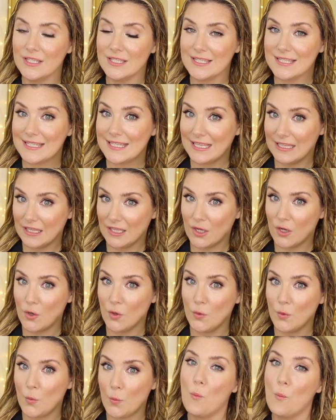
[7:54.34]

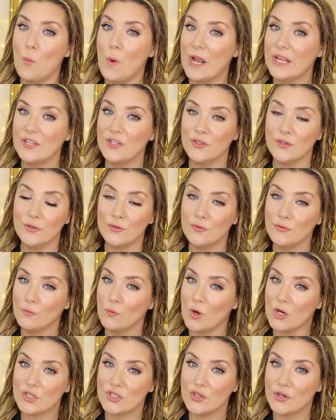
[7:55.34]
silicone. When you
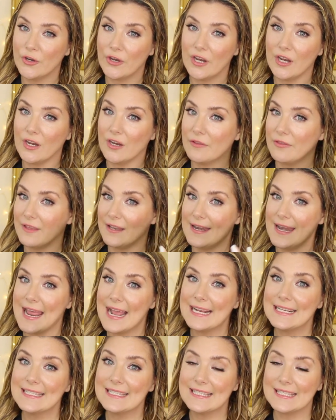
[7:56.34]
wash your hair the
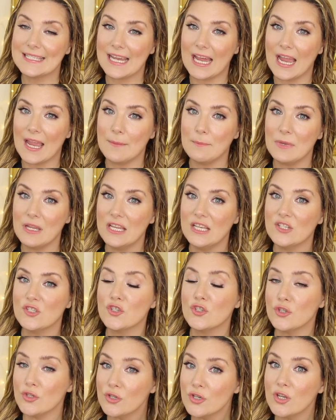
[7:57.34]
next time, it
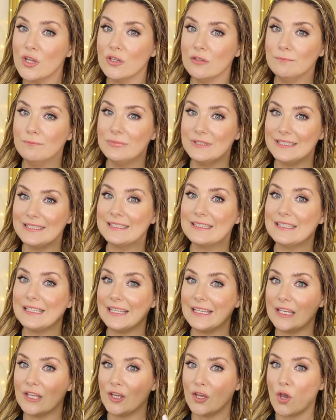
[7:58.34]
should
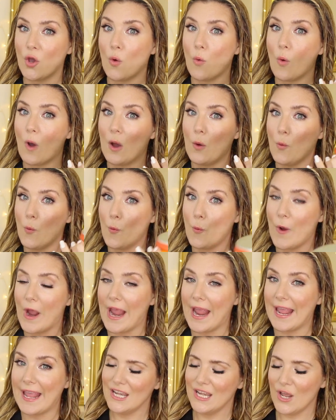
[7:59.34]
completely go
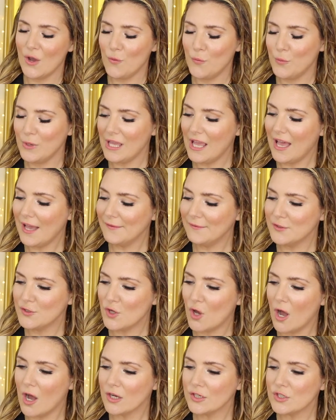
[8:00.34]
away. Now, we have
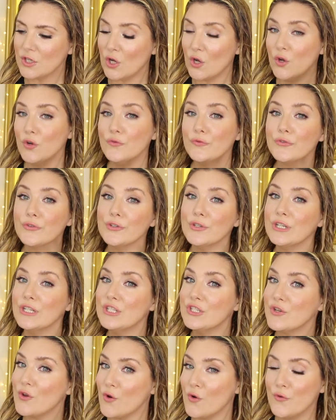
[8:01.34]
talked over
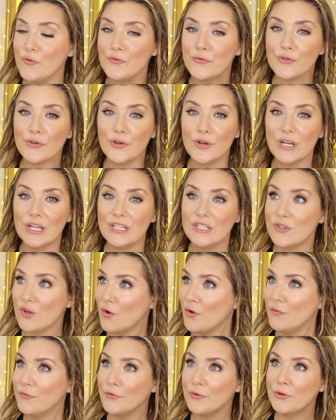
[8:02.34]
and over and
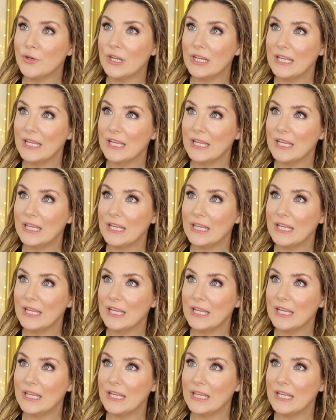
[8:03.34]
over